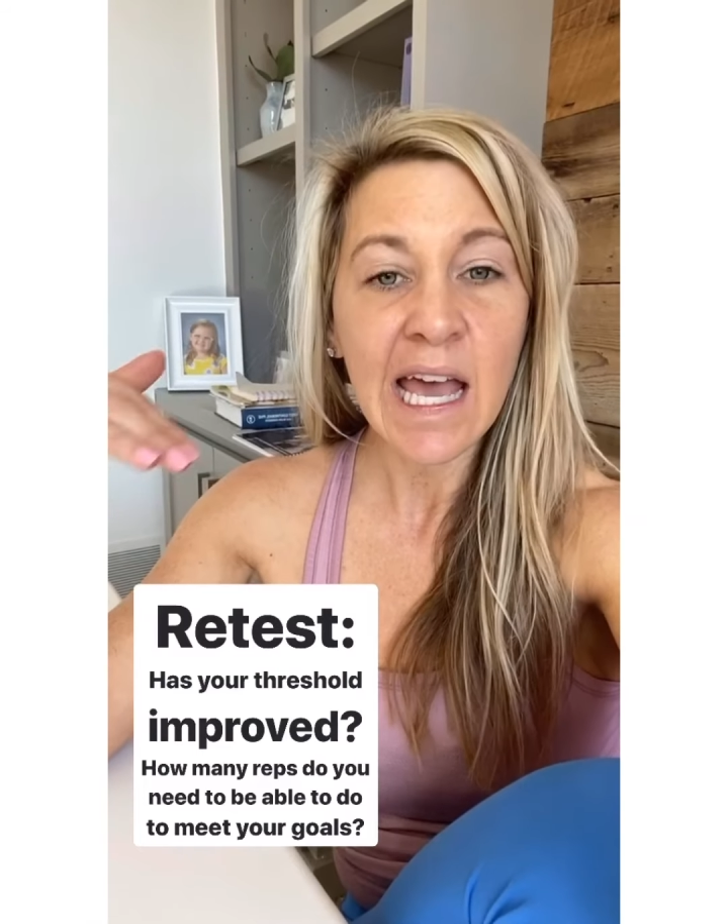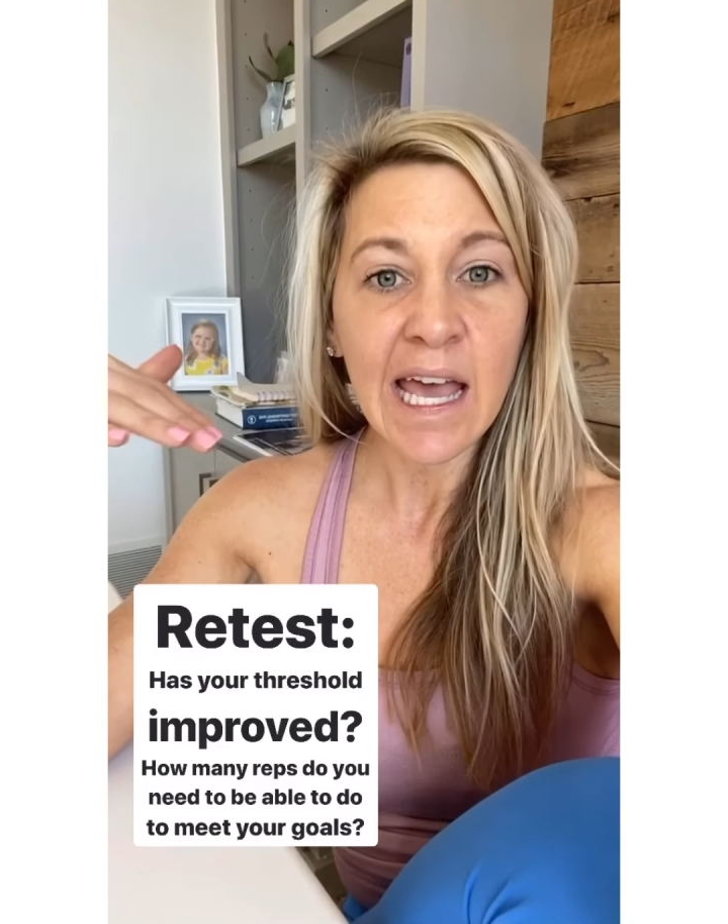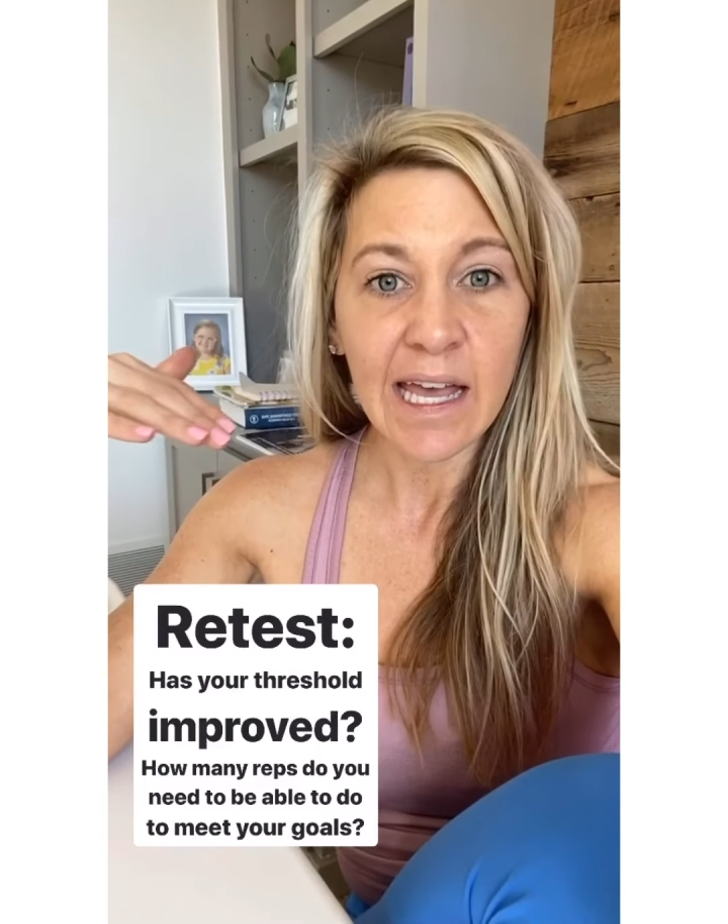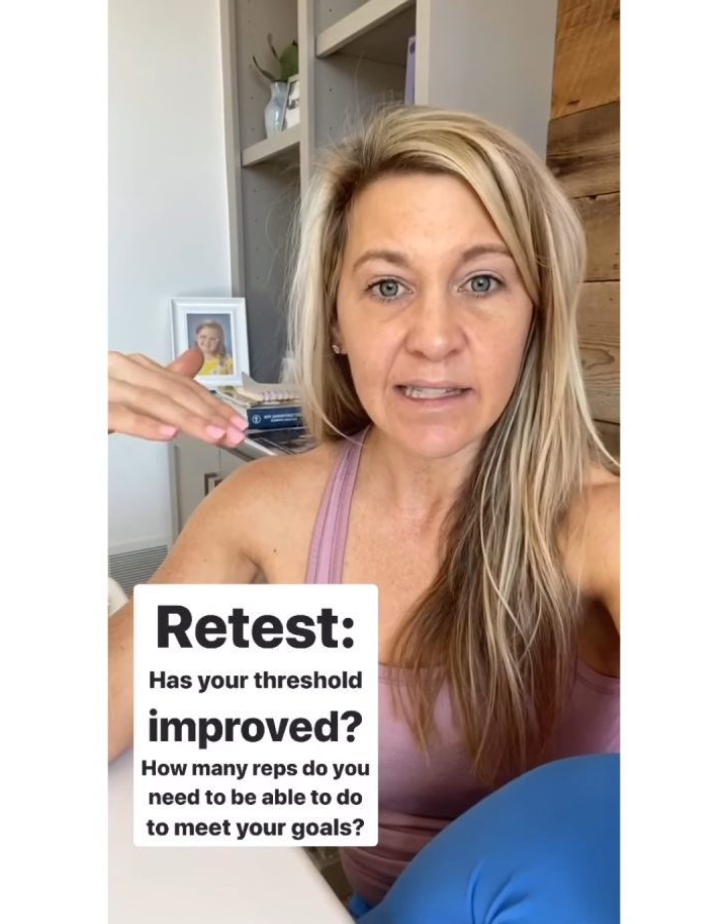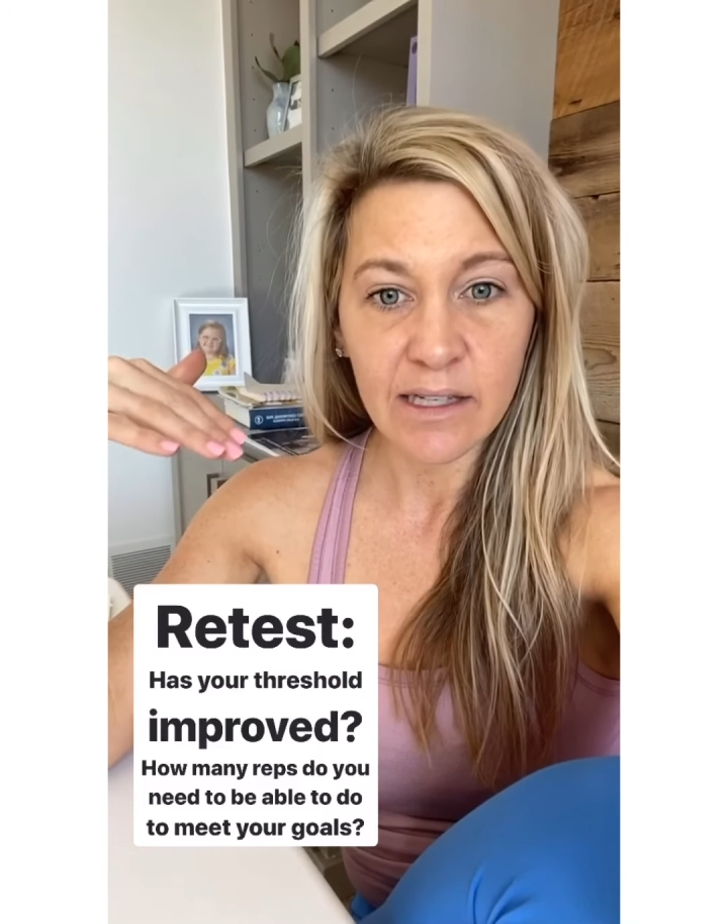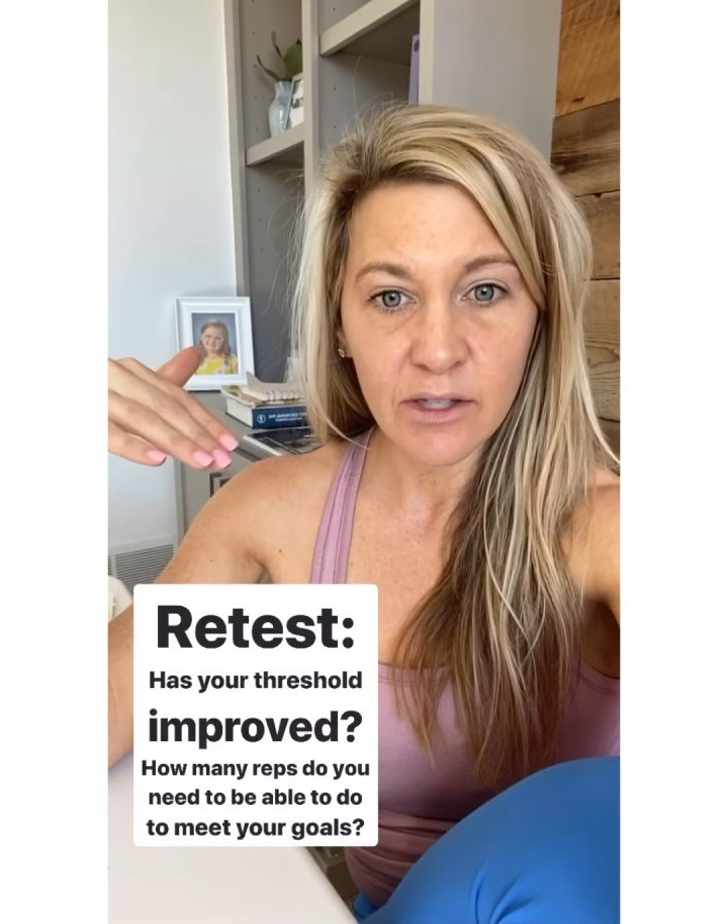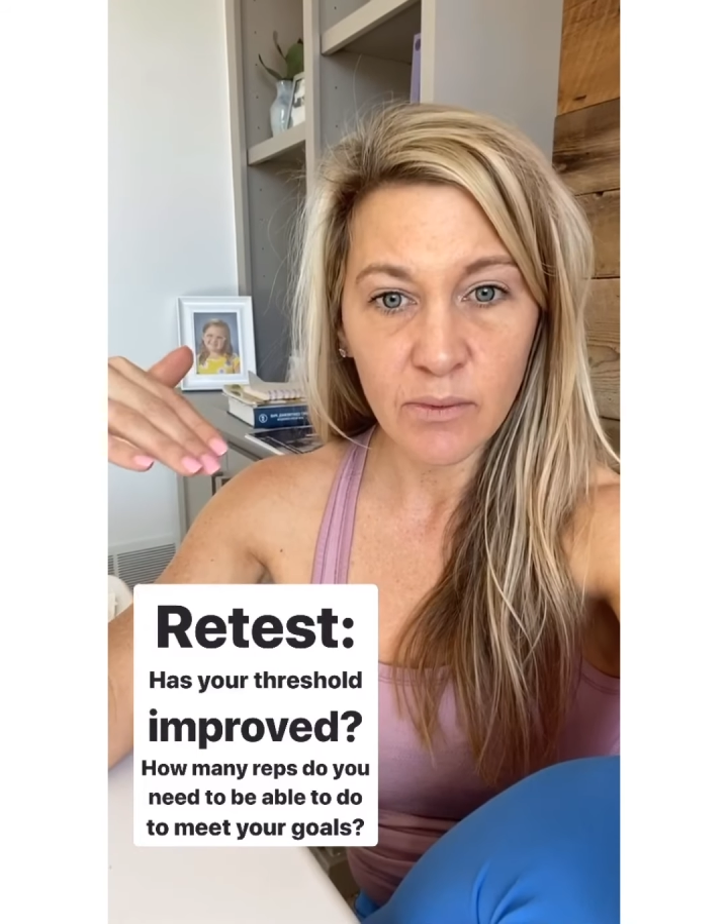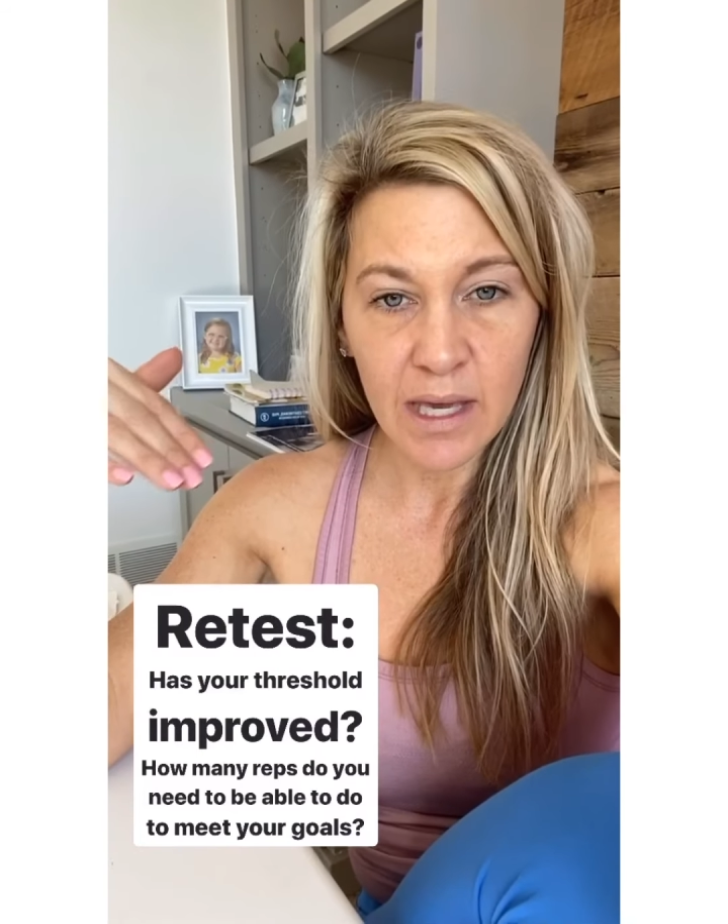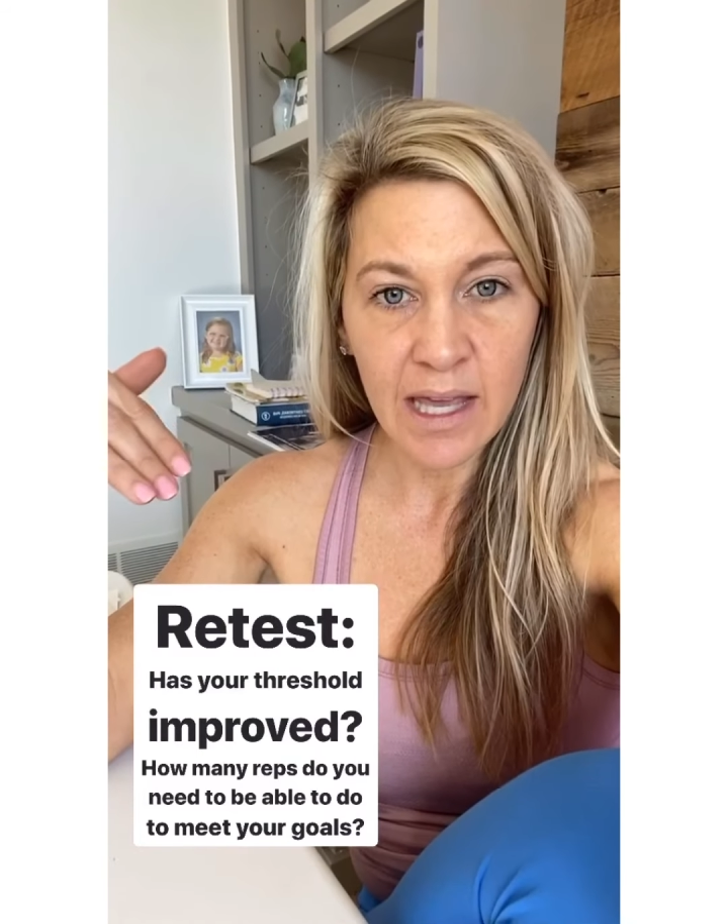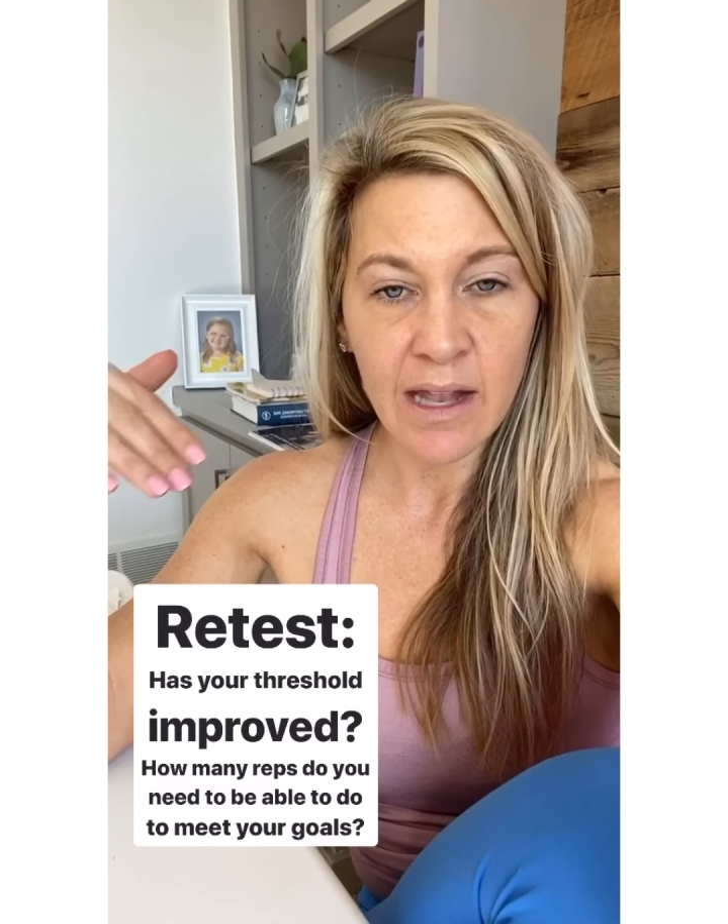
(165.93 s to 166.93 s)
until you
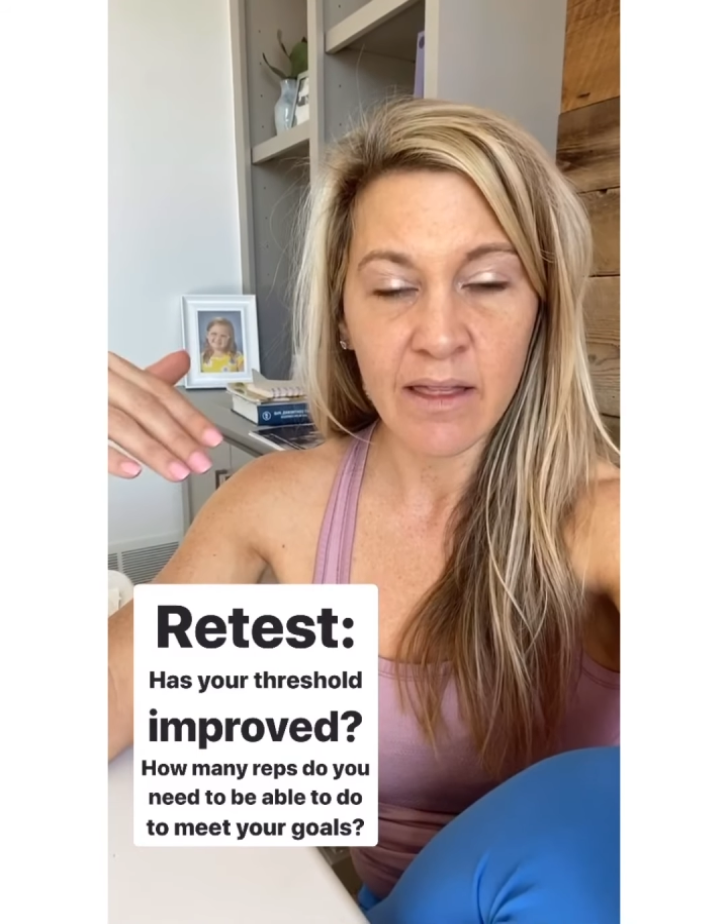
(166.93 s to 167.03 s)
hit